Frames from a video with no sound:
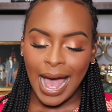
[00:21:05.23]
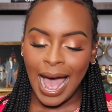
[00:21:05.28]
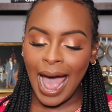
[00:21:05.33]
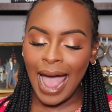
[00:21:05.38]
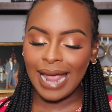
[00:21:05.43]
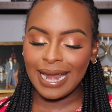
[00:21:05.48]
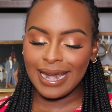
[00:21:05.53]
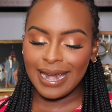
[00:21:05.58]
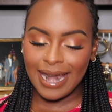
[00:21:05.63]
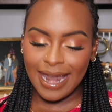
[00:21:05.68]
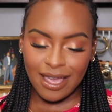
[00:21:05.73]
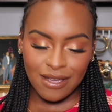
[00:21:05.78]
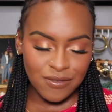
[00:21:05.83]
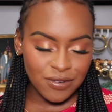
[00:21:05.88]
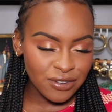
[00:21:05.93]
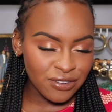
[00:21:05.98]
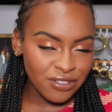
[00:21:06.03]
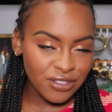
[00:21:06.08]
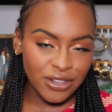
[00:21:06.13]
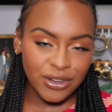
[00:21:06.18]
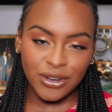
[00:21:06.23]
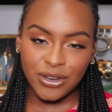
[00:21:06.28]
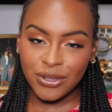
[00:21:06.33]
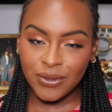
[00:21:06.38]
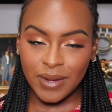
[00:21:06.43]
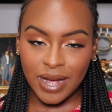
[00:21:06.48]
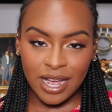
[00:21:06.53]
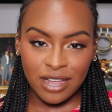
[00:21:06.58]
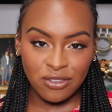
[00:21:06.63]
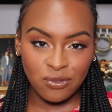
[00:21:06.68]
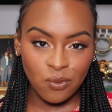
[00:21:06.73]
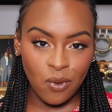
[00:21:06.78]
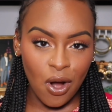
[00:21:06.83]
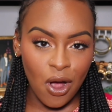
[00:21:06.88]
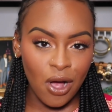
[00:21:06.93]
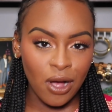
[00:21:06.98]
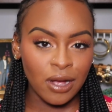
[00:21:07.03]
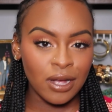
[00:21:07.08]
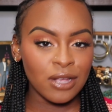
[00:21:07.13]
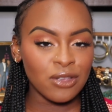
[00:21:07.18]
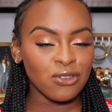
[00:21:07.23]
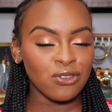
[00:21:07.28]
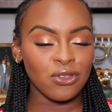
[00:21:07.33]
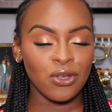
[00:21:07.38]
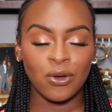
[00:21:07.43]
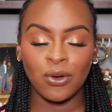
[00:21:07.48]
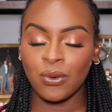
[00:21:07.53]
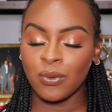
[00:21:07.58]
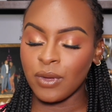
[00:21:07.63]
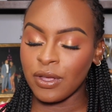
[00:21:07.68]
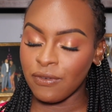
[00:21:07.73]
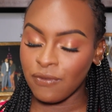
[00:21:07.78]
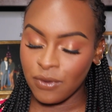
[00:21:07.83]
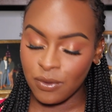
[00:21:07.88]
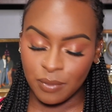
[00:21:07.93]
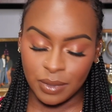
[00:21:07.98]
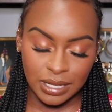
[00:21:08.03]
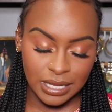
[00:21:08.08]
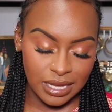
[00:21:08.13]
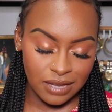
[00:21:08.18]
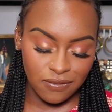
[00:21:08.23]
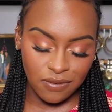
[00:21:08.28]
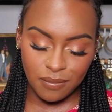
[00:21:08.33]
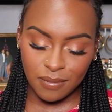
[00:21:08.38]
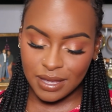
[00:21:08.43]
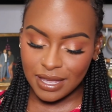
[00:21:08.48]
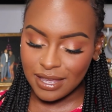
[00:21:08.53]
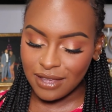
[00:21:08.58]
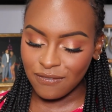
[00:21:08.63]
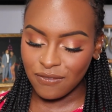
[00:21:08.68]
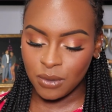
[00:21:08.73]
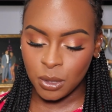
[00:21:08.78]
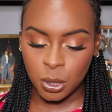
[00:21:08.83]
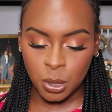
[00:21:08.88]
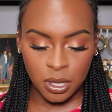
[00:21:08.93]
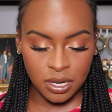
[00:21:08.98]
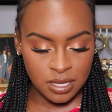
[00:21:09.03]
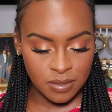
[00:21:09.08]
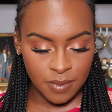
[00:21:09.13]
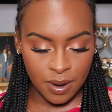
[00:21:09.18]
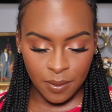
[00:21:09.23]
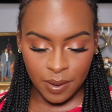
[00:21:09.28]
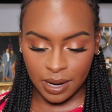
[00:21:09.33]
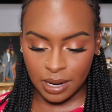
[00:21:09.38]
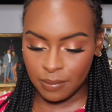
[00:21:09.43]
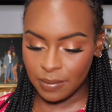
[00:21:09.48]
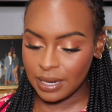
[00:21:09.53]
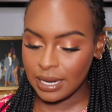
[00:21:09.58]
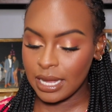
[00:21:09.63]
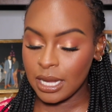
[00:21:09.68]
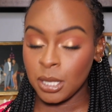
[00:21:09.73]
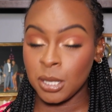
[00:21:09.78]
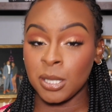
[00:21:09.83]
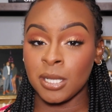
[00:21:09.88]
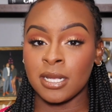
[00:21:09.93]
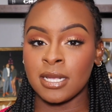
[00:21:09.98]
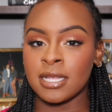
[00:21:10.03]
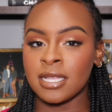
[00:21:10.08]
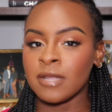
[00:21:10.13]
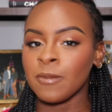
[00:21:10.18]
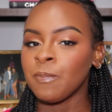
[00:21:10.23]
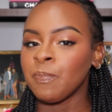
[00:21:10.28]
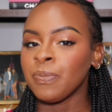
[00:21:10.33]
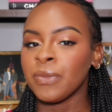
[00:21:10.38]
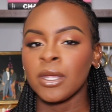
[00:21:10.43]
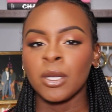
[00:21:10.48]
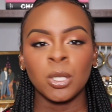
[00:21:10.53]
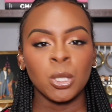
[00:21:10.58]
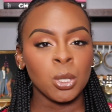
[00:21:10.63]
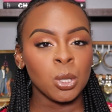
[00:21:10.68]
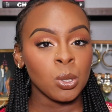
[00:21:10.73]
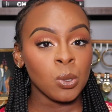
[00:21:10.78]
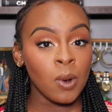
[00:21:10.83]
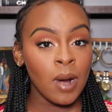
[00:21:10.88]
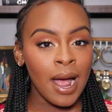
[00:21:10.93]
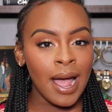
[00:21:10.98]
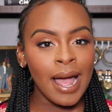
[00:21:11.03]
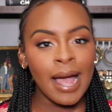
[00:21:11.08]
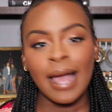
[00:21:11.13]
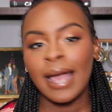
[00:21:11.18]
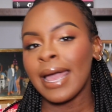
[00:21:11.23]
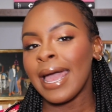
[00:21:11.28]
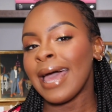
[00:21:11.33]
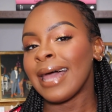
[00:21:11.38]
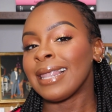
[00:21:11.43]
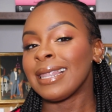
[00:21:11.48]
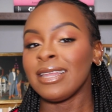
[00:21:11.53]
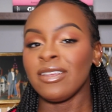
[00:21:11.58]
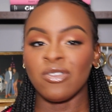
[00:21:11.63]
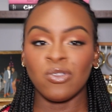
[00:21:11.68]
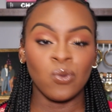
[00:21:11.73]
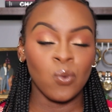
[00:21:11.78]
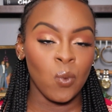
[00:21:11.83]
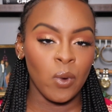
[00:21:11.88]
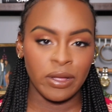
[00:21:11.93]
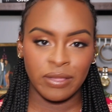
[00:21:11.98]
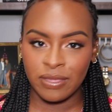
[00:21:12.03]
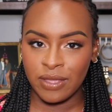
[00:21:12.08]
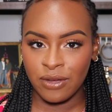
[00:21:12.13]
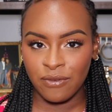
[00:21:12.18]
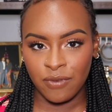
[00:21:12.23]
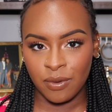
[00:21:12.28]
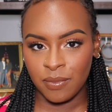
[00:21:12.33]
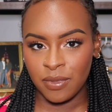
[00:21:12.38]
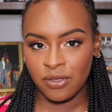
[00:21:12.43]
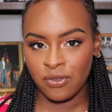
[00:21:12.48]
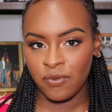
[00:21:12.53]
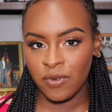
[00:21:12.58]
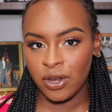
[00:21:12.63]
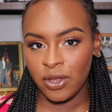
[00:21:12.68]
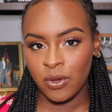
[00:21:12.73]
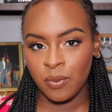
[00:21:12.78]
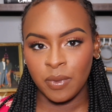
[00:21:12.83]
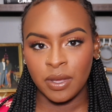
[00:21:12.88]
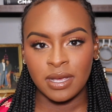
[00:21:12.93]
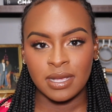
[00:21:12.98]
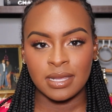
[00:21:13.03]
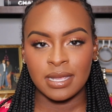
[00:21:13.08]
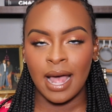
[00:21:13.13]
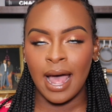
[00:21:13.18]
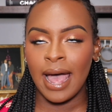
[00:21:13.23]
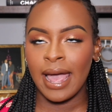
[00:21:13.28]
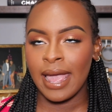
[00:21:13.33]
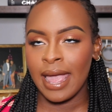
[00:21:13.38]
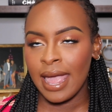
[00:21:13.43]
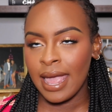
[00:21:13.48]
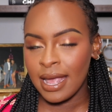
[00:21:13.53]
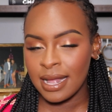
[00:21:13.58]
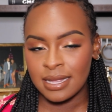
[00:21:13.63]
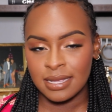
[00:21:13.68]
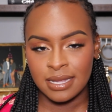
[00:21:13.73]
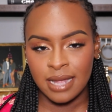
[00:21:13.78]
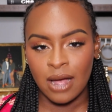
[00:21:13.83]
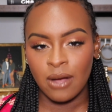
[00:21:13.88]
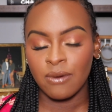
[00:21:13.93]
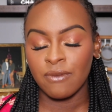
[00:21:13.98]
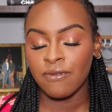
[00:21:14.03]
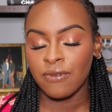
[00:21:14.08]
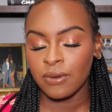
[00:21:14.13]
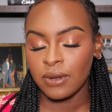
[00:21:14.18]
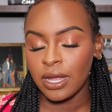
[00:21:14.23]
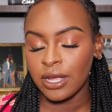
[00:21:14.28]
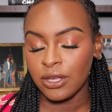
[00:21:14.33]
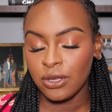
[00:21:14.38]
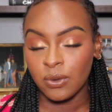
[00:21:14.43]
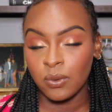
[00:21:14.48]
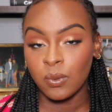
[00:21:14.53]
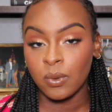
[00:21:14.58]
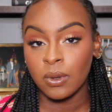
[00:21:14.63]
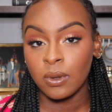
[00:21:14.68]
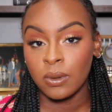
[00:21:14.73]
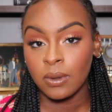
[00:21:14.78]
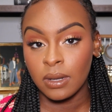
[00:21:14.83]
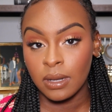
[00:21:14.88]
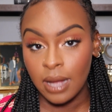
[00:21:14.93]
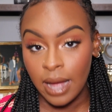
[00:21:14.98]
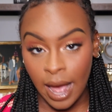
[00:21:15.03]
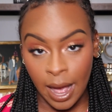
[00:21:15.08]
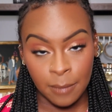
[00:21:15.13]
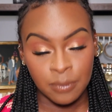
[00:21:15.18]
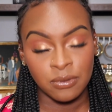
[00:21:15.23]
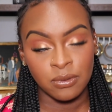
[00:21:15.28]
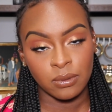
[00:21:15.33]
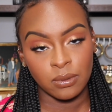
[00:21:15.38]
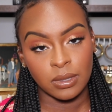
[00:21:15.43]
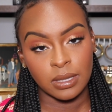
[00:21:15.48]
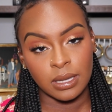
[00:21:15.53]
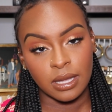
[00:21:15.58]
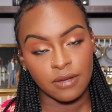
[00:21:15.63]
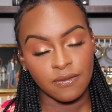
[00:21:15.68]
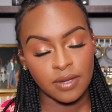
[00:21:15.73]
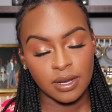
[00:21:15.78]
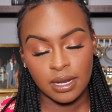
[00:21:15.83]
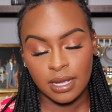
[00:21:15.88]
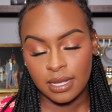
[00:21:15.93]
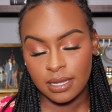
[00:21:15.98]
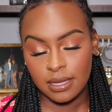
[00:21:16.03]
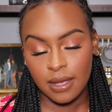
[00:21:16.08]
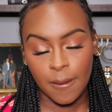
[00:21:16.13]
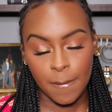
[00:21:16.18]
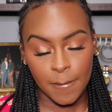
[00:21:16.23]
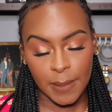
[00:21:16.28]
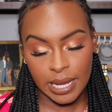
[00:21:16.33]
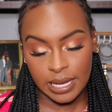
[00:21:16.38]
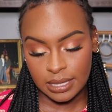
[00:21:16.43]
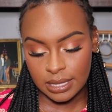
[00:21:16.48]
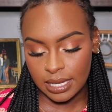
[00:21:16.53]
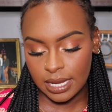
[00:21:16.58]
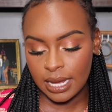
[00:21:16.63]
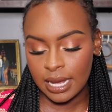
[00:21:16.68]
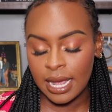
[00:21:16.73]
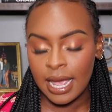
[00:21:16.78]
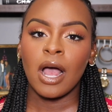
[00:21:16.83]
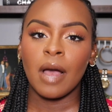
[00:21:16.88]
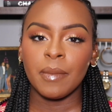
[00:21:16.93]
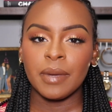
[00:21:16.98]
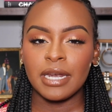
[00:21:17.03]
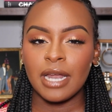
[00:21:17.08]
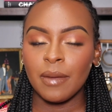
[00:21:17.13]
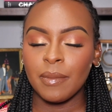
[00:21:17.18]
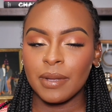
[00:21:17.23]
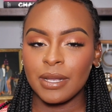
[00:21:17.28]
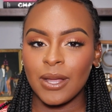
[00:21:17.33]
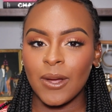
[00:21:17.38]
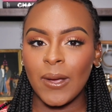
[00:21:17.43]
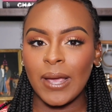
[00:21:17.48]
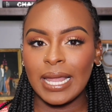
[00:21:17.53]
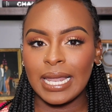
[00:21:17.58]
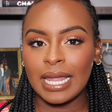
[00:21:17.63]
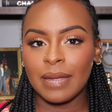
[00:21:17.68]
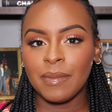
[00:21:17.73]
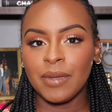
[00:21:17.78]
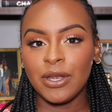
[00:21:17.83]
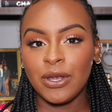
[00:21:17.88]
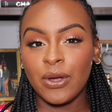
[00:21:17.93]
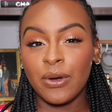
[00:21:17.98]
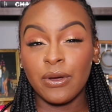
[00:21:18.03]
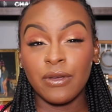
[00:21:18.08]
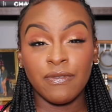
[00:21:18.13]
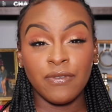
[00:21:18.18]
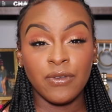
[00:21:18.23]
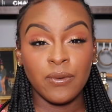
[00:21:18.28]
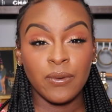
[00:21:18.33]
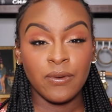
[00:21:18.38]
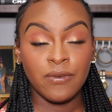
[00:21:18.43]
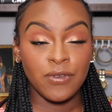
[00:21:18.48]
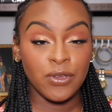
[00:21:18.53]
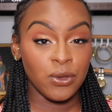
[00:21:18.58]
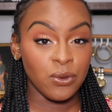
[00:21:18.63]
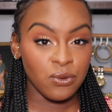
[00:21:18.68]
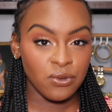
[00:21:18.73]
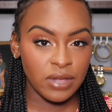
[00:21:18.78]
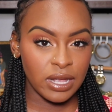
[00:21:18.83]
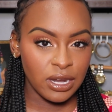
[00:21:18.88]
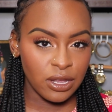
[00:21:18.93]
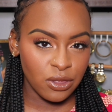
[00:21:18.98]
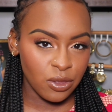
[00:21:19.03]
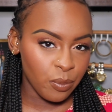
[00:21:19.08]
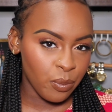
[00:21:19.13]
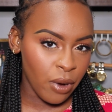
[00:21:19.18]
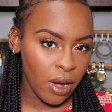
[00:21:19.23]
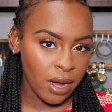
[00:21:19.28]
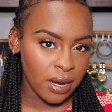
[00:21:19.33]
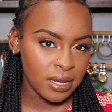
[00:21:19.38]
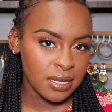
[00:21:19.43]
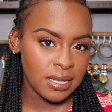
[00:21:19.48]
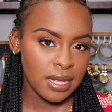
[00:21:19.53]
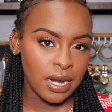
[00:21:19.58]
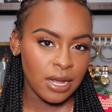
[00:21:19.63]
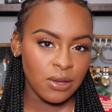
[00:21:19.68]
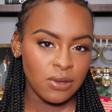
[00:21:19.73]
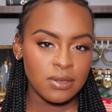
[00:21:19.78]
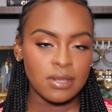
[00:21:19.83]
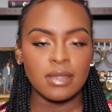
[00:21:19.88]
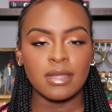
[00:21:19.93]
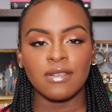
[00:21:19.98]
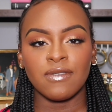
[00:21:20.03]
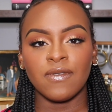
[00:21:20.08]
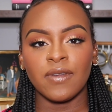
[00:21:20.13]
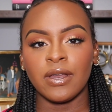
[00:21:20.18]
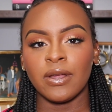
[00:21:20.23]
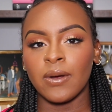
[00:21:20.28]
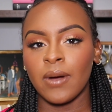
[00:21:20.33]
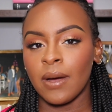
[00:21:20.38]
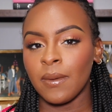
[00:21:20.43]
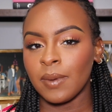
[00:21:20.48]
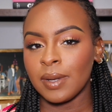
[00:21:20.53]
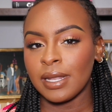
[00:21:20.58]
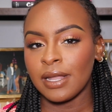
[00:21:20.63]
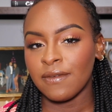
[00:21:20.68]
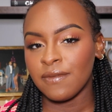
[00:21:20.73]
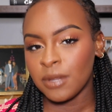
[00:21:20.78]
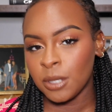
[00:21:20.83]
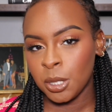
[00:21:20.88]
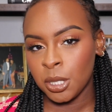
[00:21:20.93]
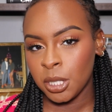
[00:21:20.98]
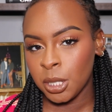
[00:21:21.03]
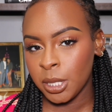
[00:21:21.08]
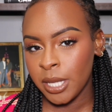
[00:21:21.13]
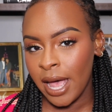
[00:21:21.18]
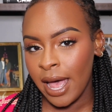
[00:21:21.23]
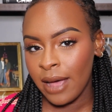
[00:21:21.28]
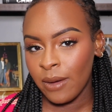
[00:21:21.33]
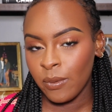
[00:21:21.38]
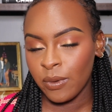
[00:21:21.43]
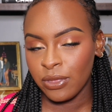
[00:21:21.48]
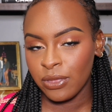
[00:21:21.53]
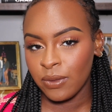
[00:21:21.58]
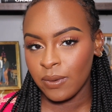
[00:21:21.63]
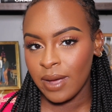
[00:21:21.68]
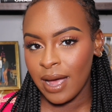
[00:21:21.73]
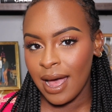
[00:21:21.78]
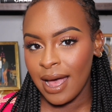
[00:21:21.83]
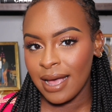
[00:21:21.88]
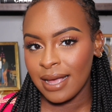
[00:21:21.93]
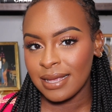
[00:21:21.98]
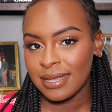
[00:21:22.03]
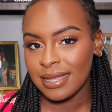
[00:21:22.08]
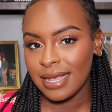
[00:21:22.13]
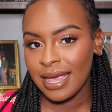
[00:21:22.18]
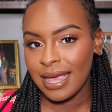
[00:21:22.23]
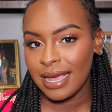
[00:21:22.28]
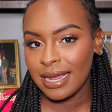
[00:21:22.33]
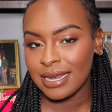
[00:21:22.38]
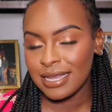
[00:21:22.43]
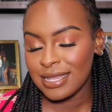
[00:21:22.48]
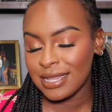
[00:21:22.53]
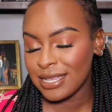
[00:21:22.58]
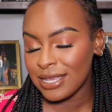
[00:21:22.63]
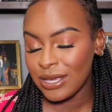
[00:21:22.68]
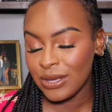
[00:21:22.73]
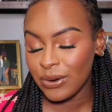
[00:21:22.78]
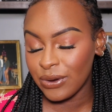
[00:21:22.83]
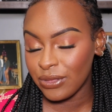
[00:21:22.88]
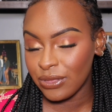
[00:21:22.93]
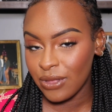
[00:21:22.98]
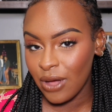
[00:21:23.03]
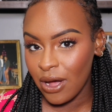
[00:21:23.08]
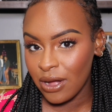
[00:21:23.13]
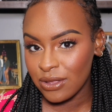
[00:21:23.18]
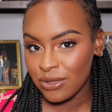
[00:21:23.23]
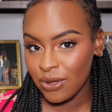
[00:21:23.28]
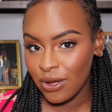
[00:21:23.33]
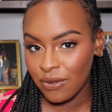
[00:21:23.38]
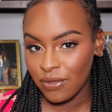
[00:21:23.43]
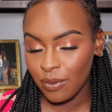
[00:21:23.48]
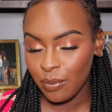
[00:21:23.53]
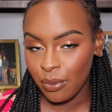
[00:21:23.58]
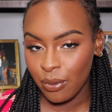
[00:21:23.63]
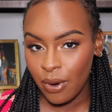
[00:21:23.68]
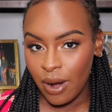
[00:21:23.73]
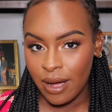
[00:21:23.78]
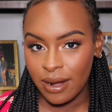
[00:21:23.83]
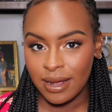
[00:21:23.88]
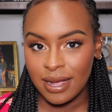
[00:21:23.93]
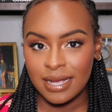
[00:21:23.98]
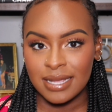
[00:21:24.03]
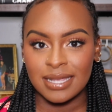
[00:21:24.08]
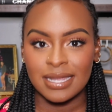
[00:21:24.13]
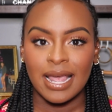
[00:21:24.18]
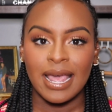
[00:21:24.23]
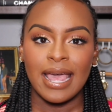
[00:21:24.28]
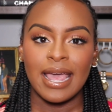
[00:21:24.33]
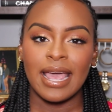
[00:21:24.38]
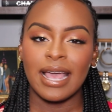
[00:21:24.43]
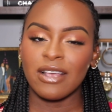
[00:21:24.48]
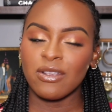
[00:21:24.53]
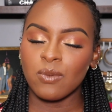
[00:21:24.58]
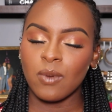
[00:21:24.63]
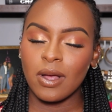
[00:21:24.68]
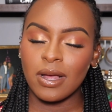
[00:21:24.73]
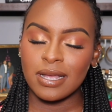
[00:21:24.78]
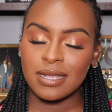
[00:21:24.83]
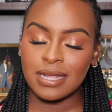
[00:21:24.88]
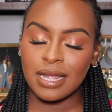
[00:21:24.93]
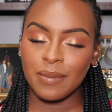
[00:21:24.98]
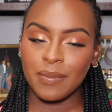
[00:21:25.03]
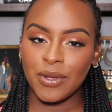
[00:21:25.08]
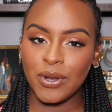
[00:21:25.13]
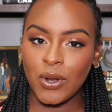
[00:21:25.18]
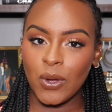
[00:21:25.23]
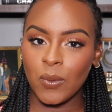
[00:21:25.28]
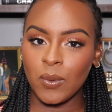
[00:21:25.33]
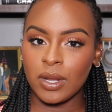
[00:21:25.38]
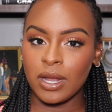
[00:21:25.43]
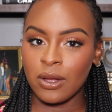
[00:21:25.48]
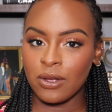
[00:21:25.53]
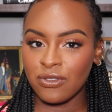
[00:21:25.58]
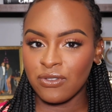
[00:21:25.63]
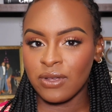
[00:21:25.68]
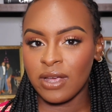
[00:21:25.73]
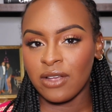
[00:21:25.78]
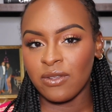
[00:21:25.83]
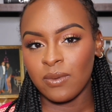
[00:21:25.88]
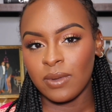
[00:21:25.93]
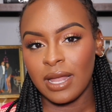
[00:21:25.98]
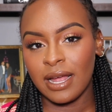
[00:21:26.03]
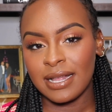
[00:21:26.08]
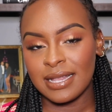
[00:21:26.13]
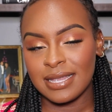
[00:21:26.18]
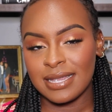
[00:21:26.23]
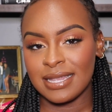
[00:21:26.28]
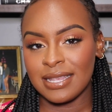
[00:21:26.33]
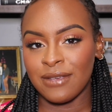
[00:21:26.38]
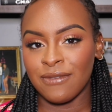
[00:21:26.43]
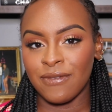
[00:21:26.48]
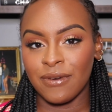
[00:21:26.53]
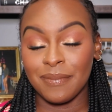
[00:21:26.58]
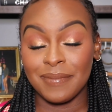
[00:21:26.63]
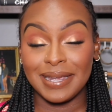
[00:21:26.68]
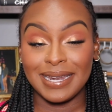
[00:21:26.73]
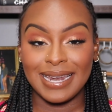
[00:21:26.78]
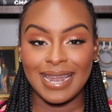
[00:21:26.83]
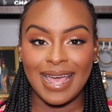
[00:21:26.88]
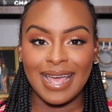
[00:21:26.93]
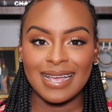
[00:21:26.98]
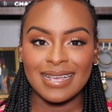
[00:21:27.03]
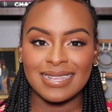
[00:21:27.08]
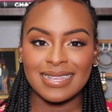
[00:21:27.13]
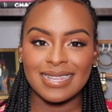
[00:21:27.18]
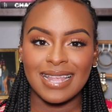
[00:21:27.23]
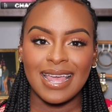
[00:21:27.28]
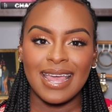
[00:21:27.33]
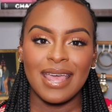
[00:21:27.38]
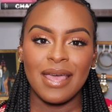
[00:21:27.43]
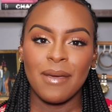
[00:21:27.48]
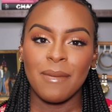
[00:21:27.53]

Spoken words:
I never steer you guys wrong, so if you believe in me, if you trust my recommendations, try at least one thing from this video, because I hands down feel like you will absolutely love it. It's amazing. Comment down below and let me know if you've used any of the products that I used in this video. I would love to chit chat with you guys and see your thoughts on the products, as well as let me know what else you guys would like to see from me next.